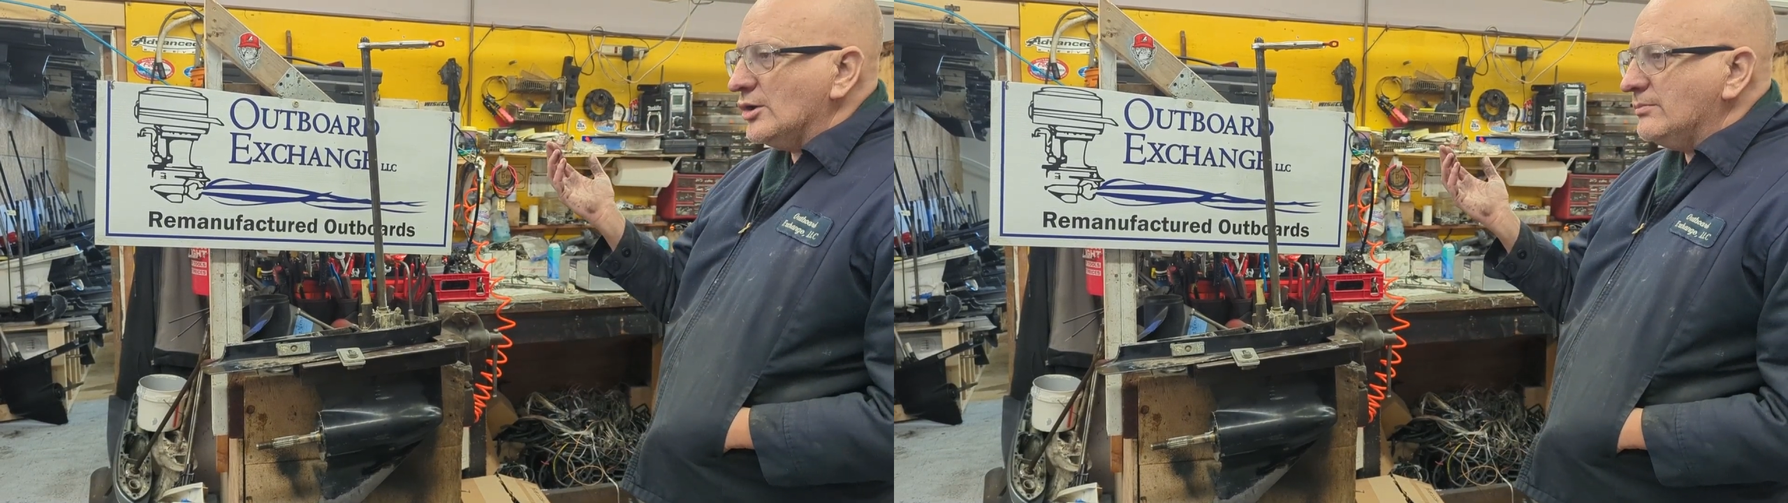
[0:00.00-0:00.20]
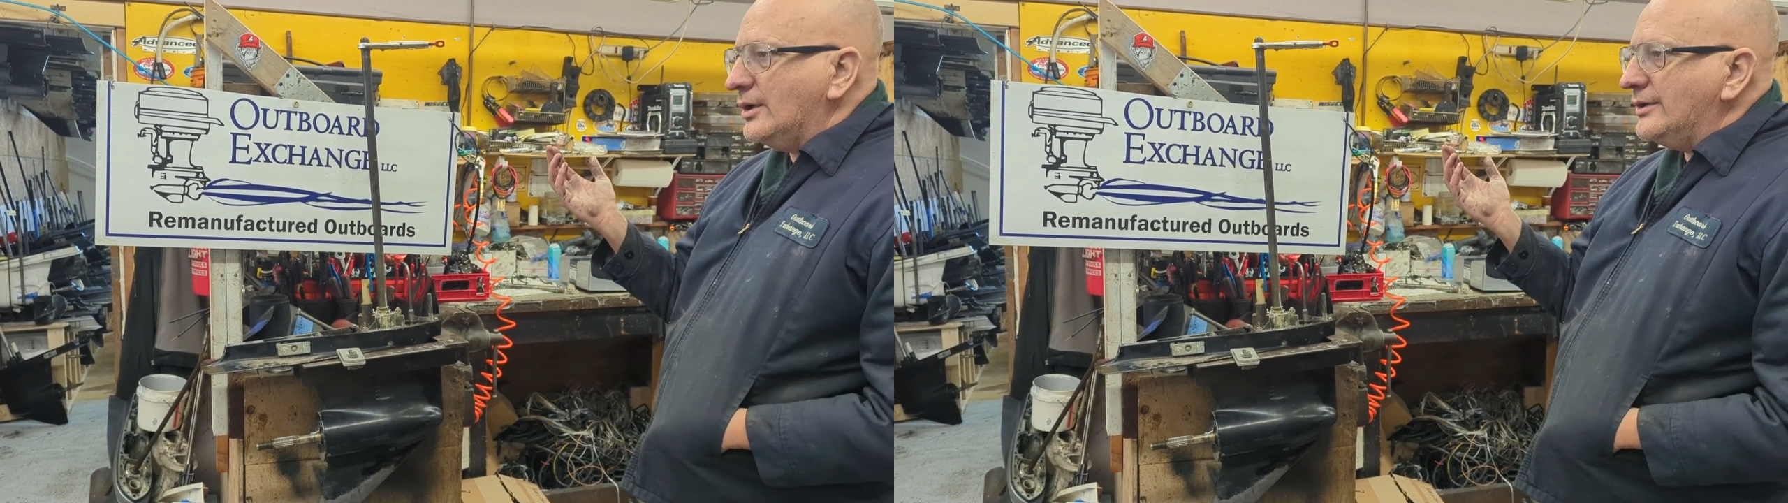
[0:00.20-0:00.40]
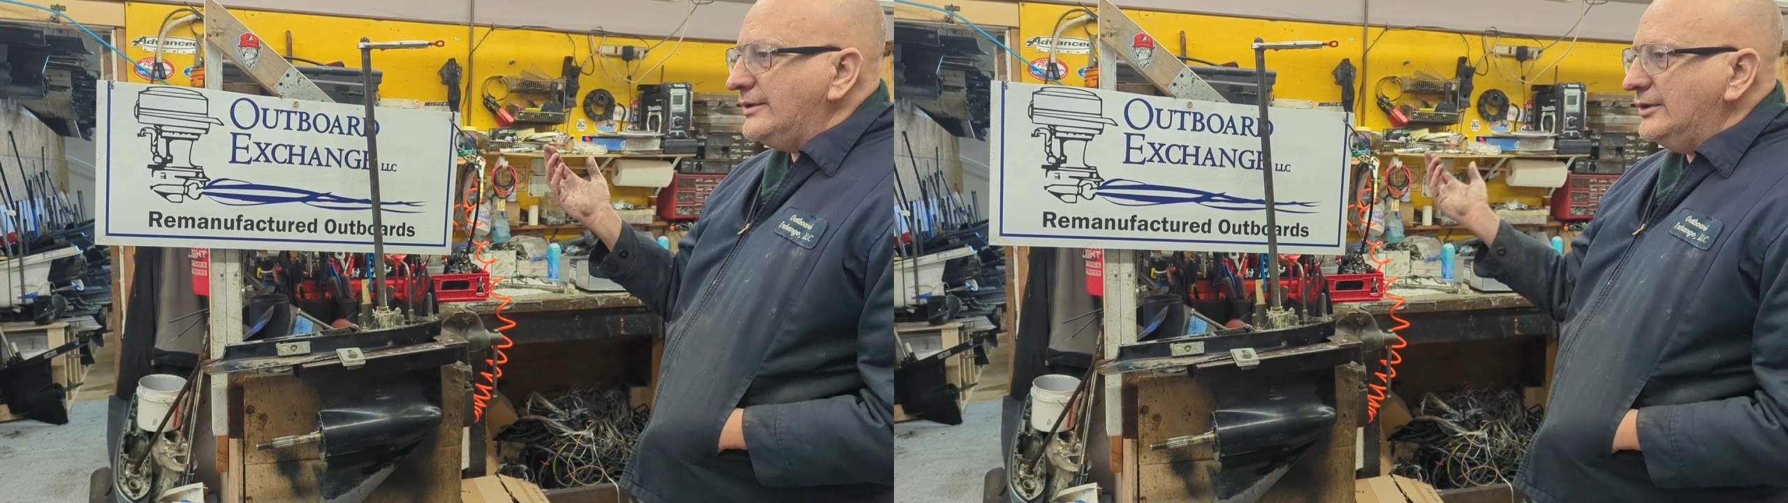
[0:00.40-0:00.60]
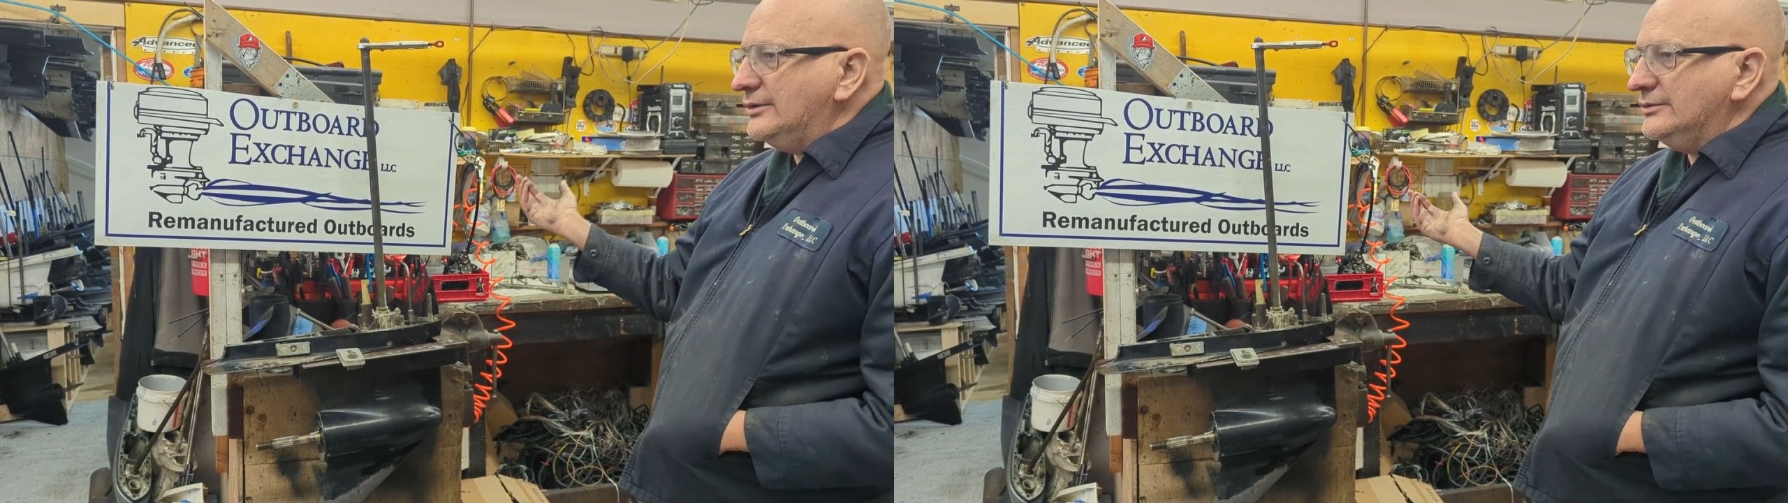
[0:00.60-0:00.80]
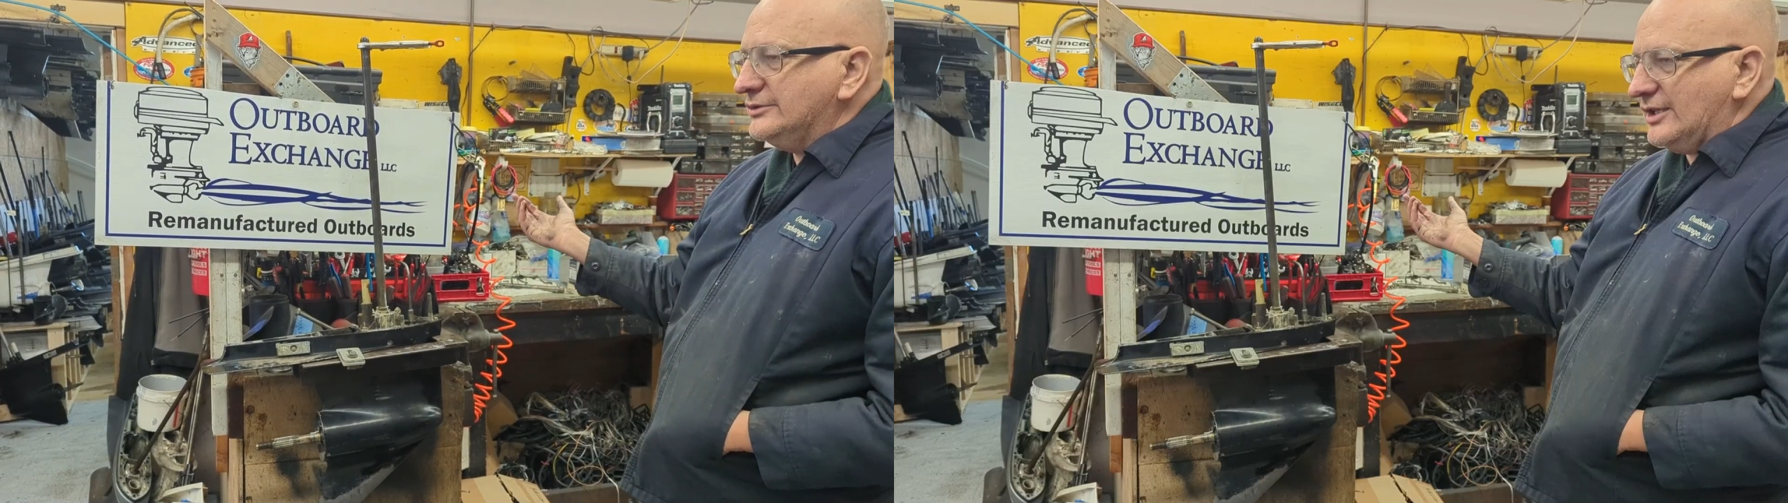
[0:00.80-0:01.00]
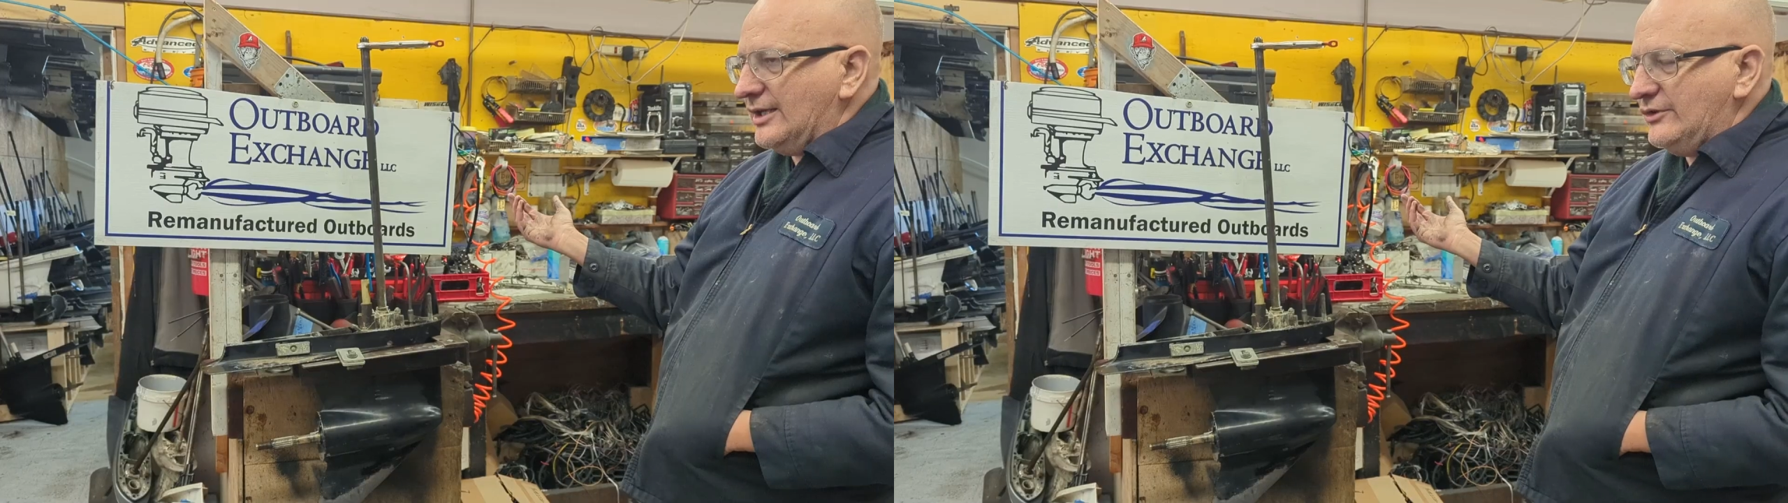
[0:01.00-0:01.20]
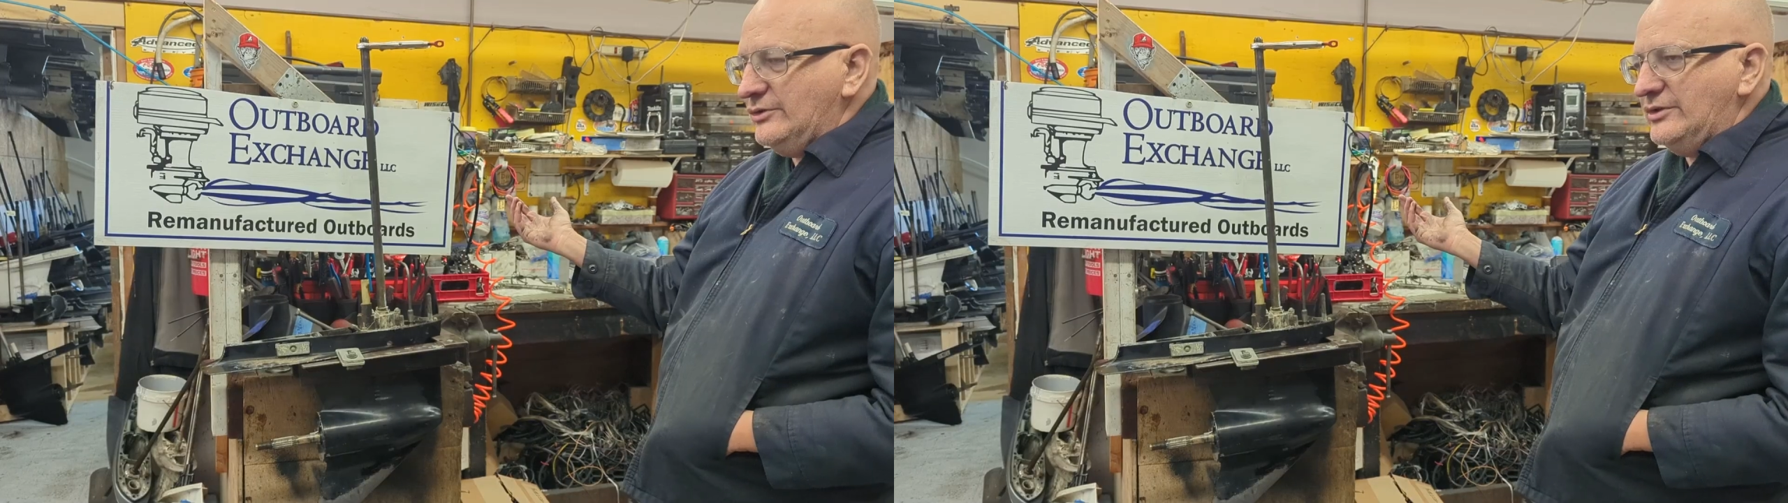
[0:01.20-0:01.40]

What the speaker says: but he's got to do